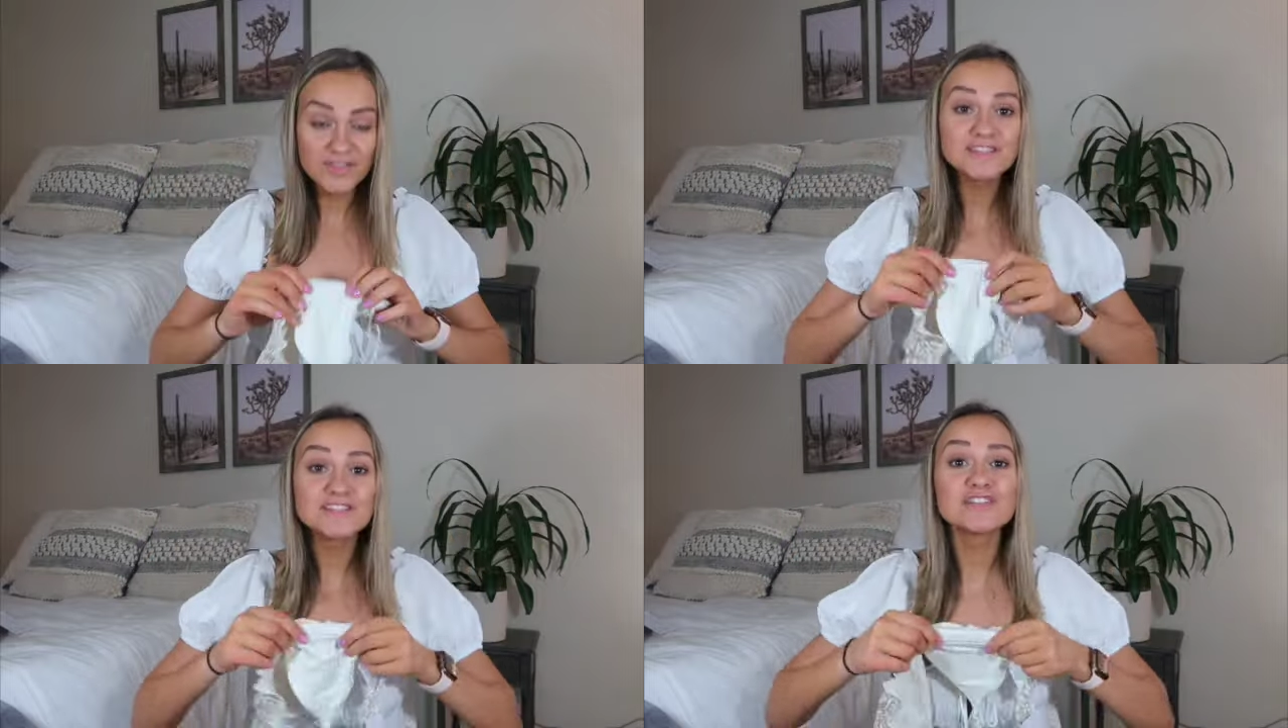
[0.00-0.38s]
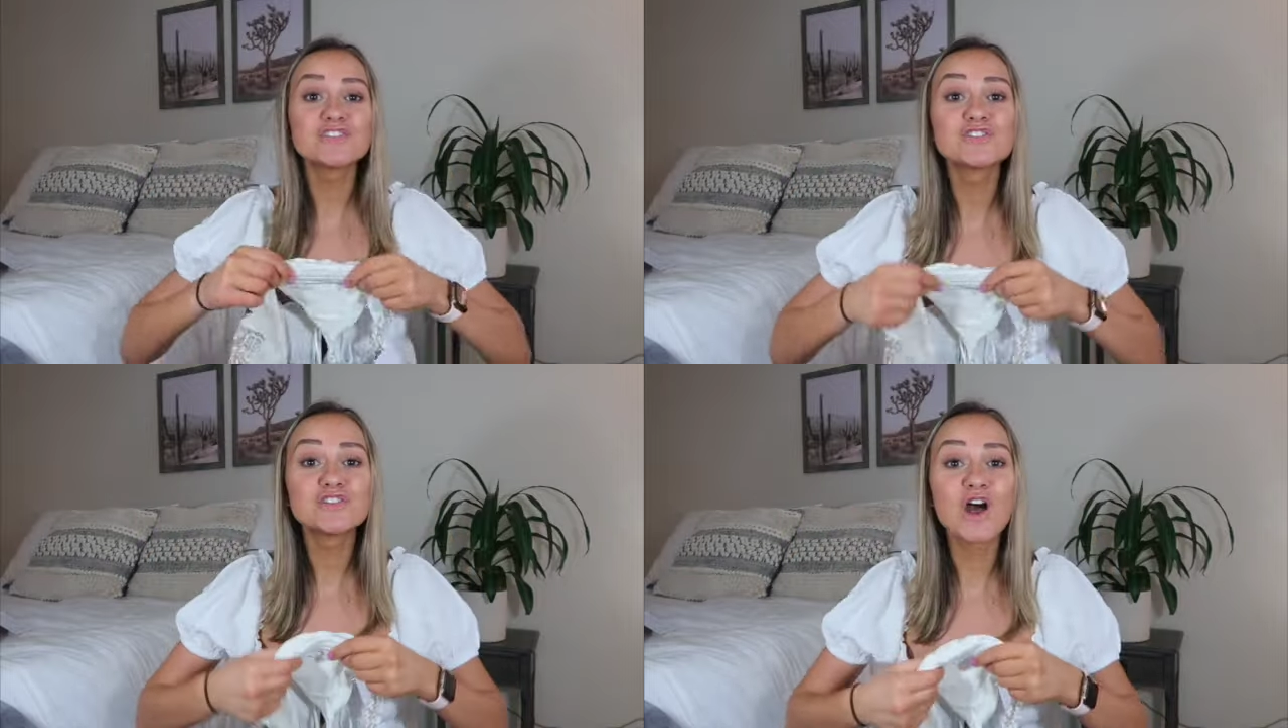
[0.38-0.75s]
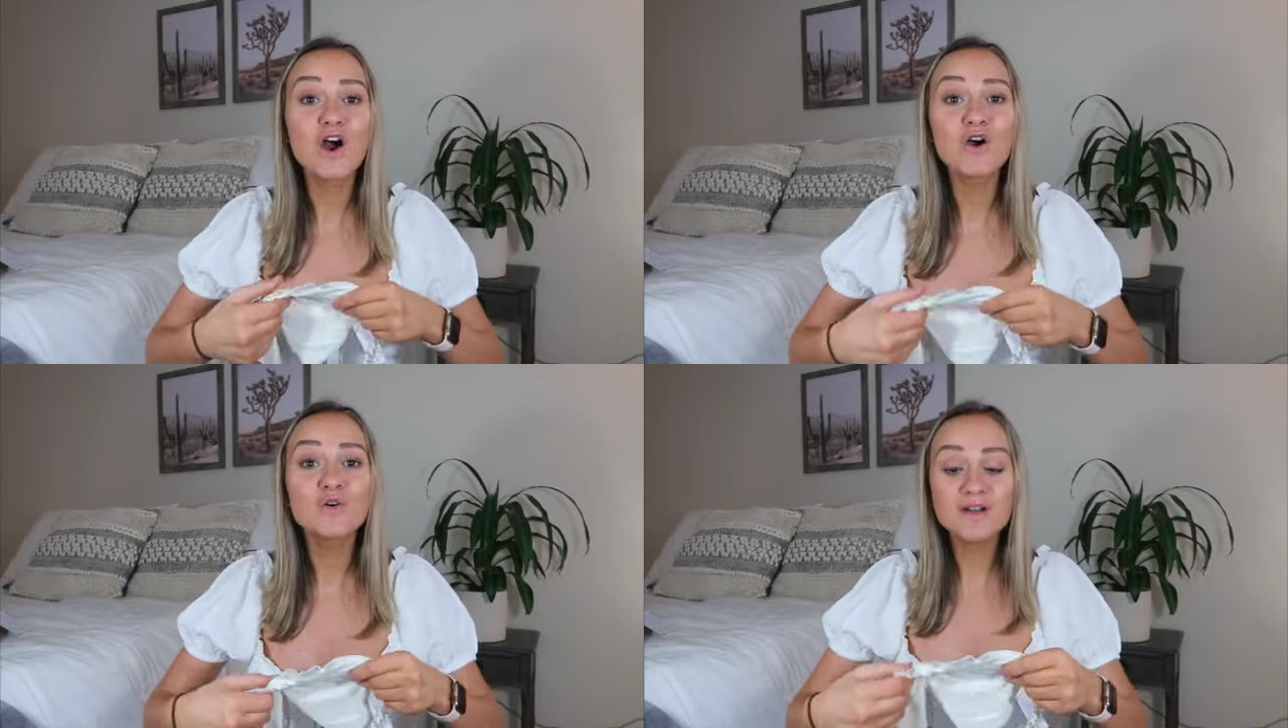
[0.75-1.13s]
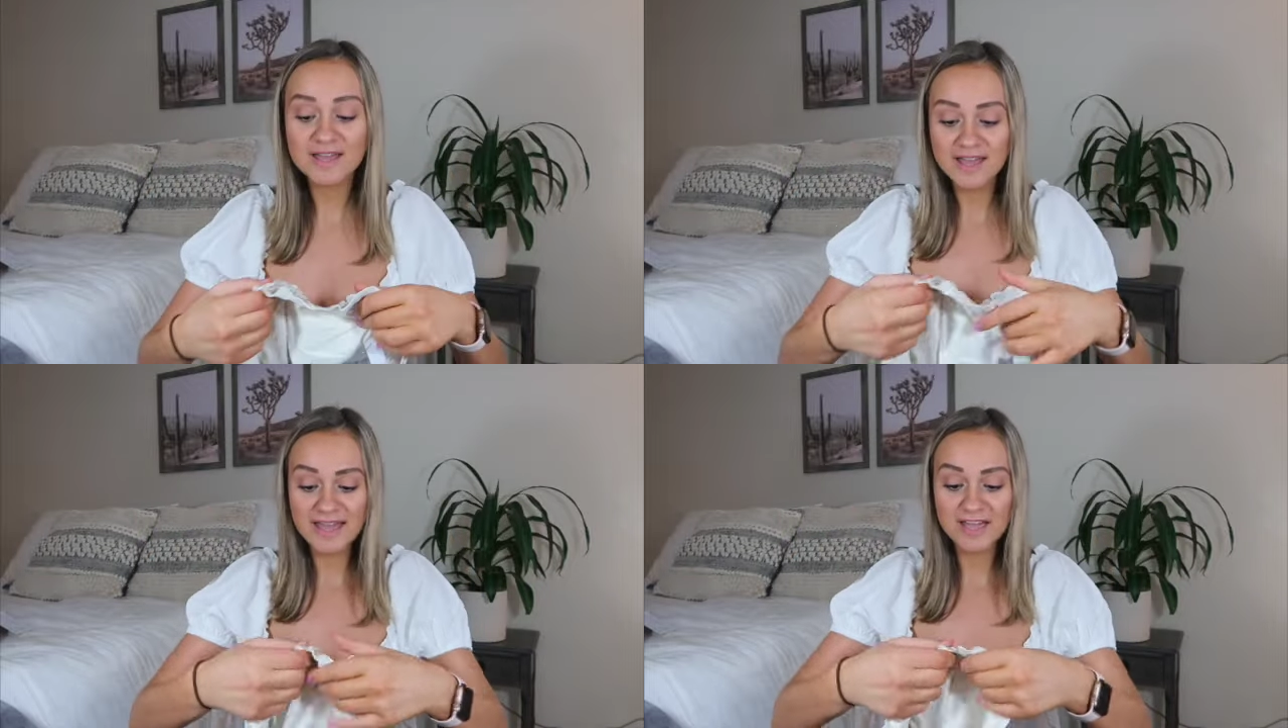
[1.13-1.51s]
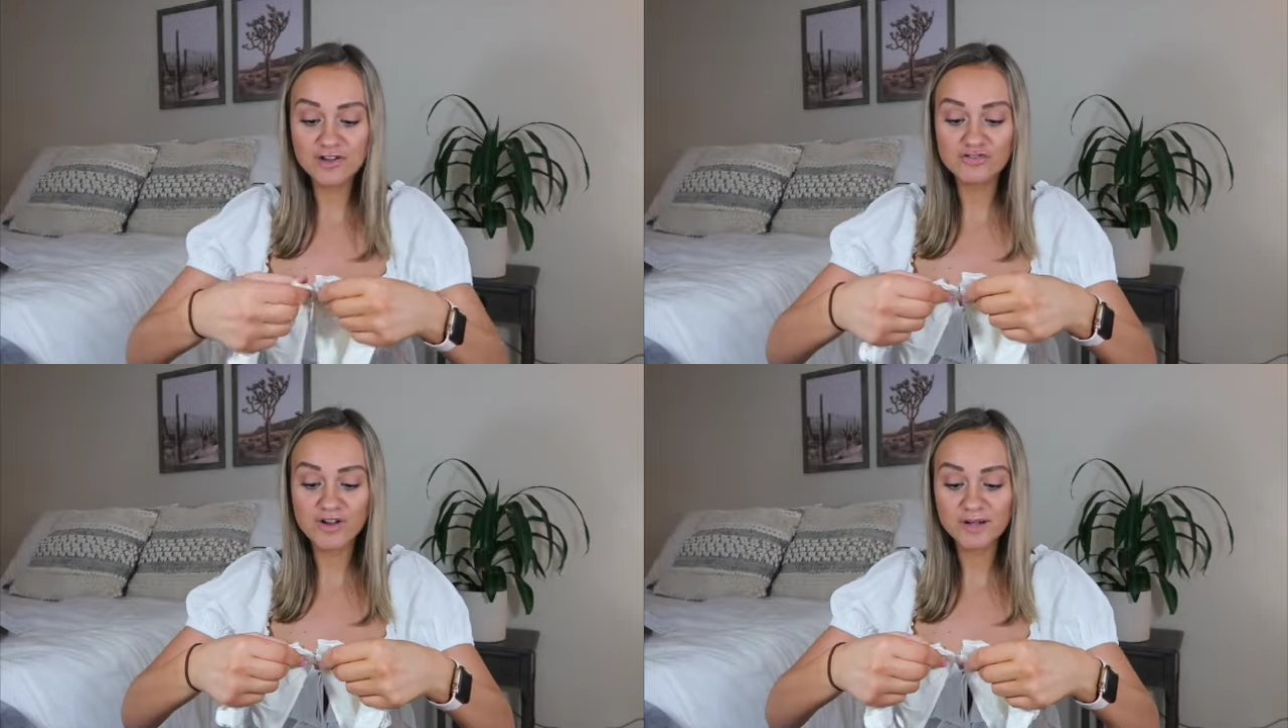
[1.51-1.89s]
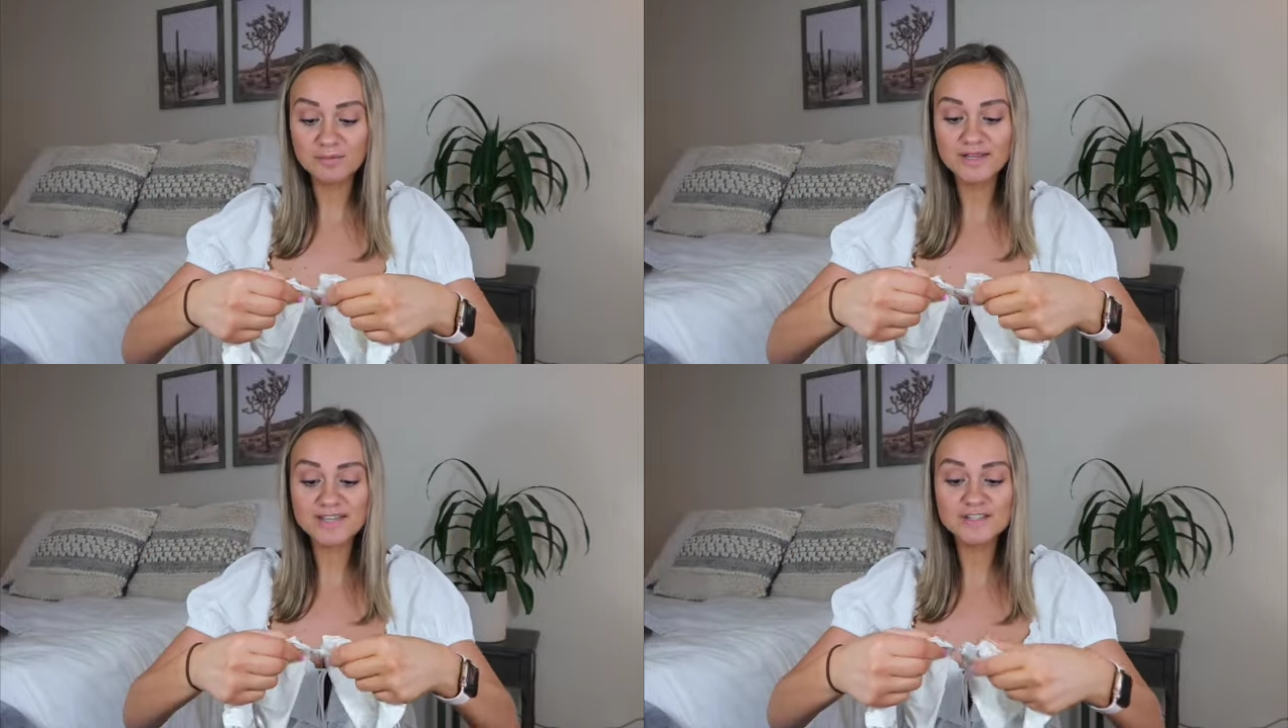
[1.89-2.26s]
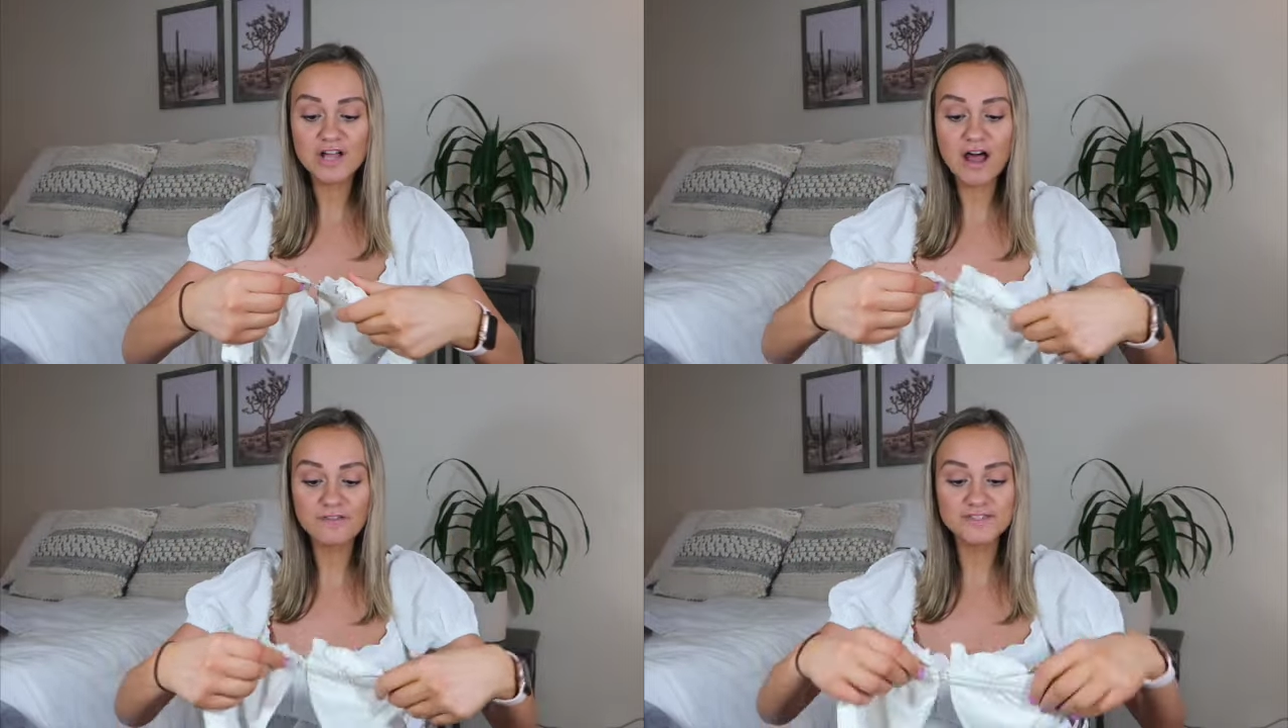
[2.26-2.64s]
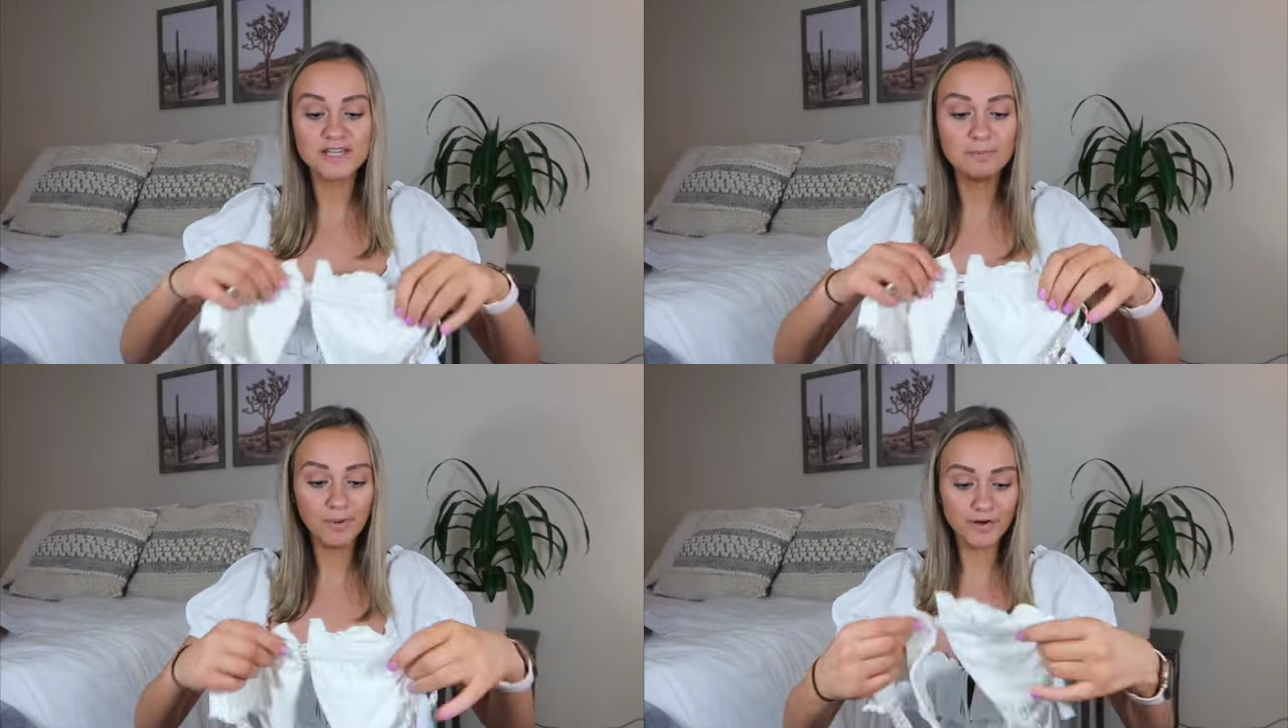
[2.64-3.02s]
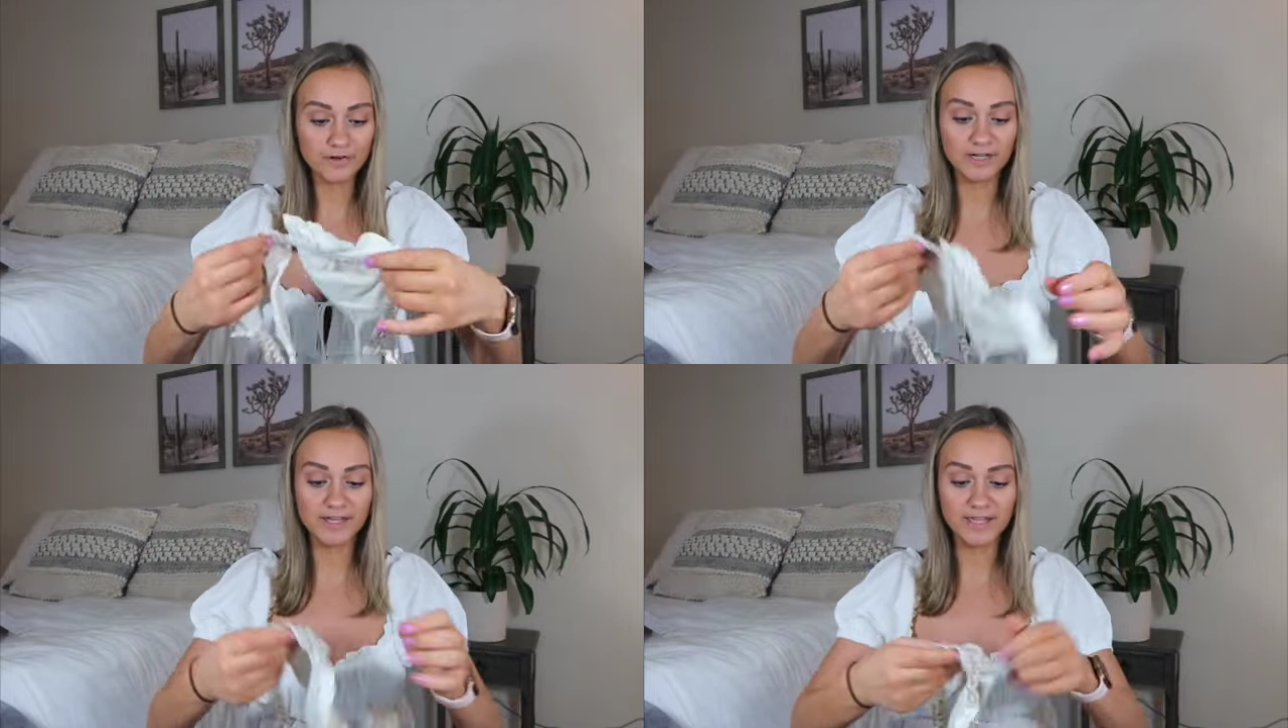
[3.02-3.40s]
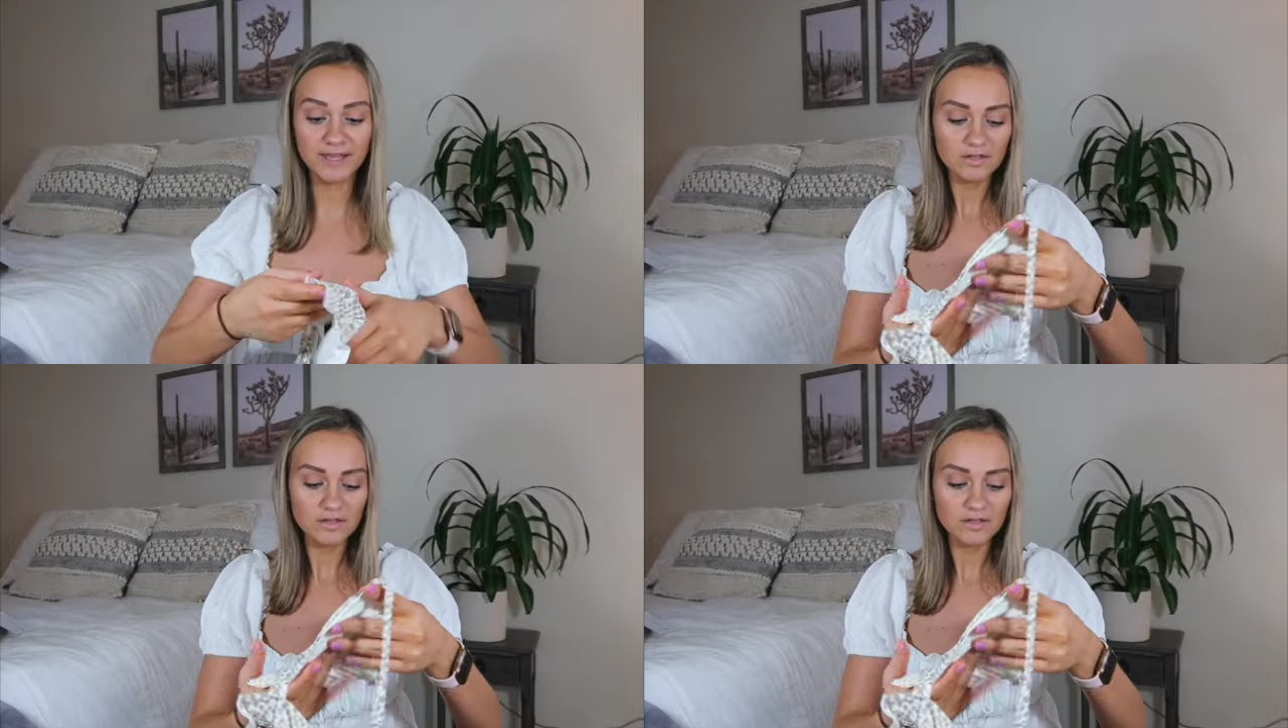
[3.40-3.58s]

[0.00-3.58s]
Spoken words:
This is so incredibly soft and buttery.